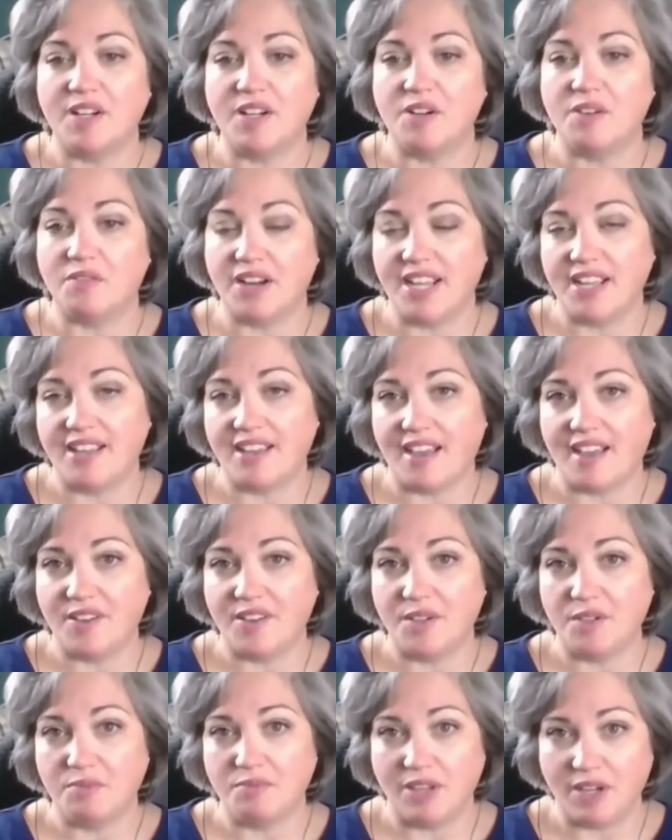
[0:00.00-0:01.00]
a great guy
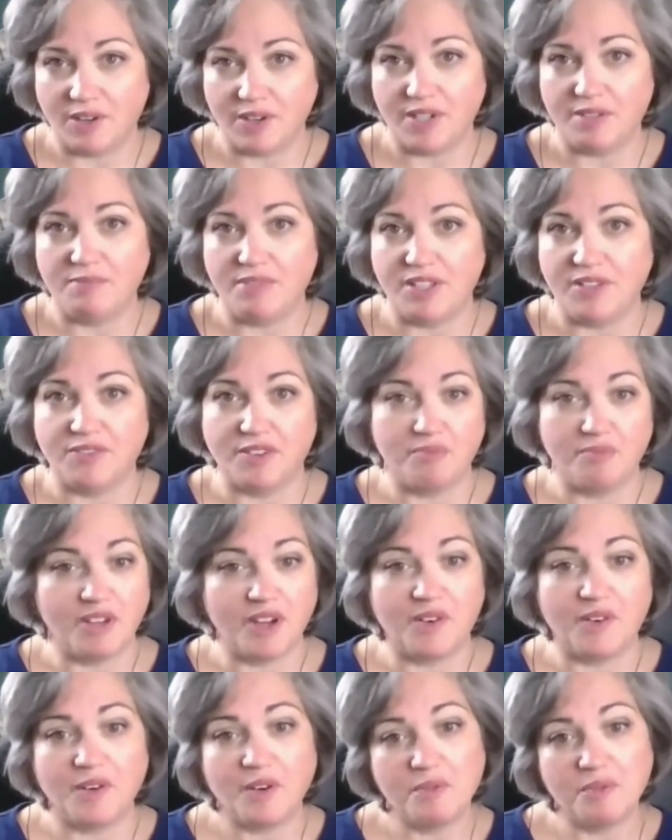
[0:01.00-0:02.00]
who married me for
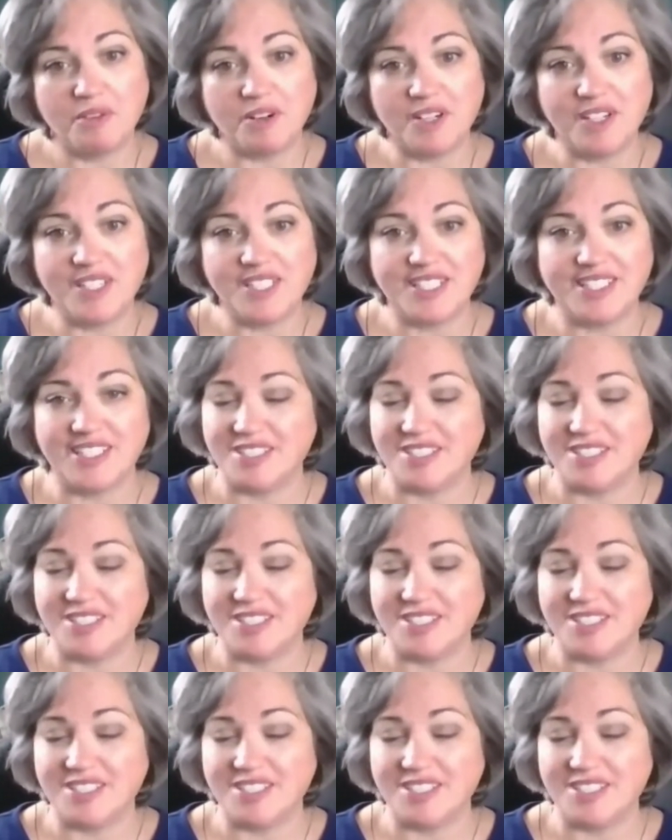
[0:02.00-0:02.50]
better or worse,